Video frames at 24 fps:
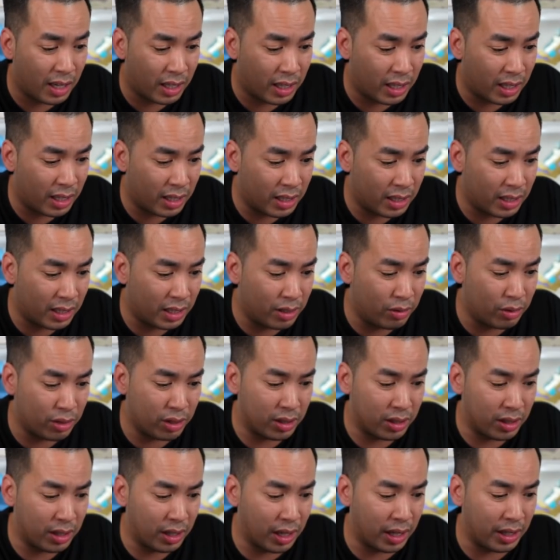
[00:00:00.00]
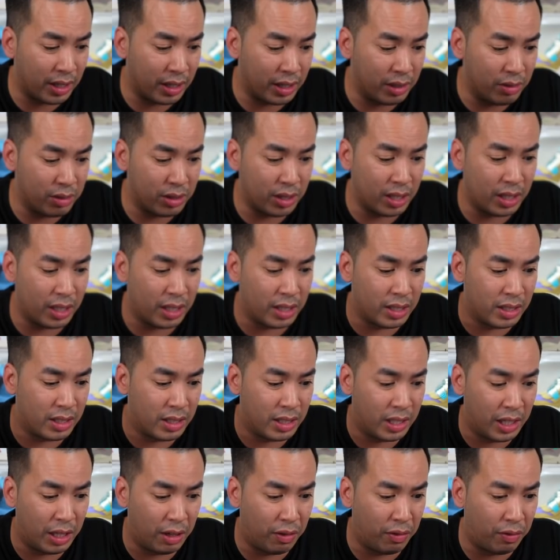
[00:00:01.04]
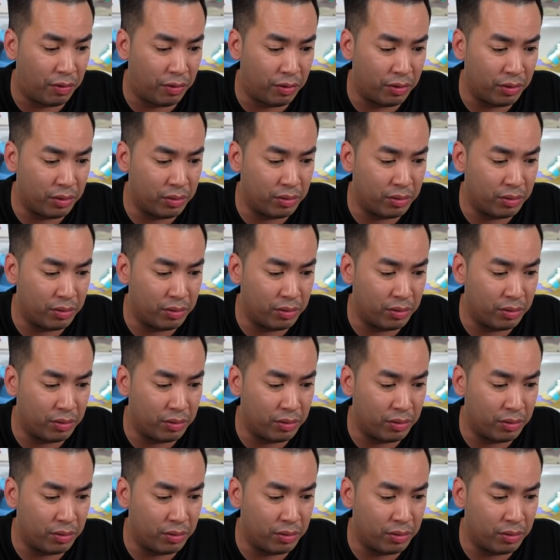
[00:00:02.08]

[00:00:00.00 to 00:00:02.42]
I get he was yeah he was in a he